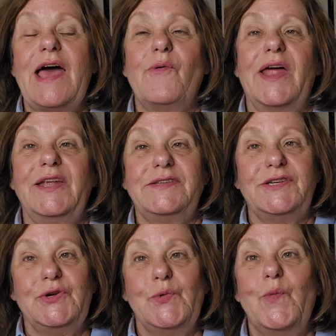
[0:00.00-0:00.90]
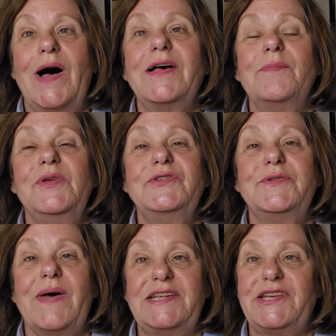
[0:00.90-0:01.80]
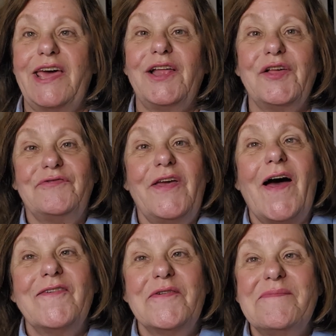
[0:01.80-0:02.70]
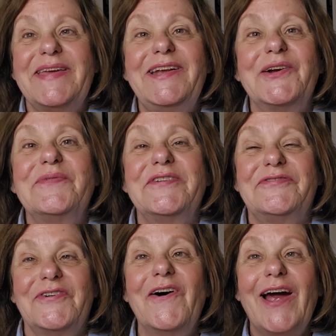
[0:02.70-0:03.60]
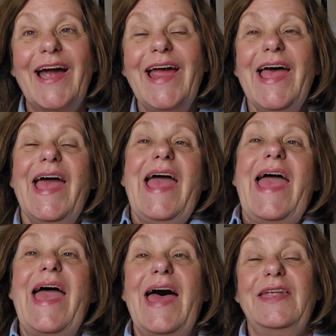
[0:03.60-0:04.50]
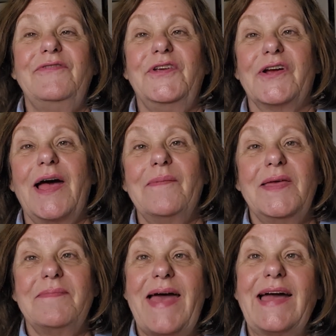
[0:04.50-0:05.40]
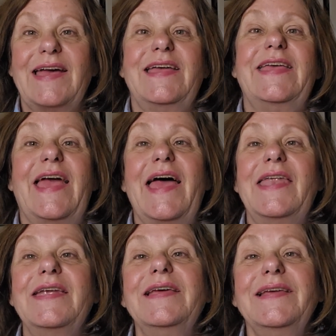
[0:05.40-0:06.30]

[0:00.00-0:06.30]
I want to welcome you to my channel if you haven't been here before, and if you're coming back again,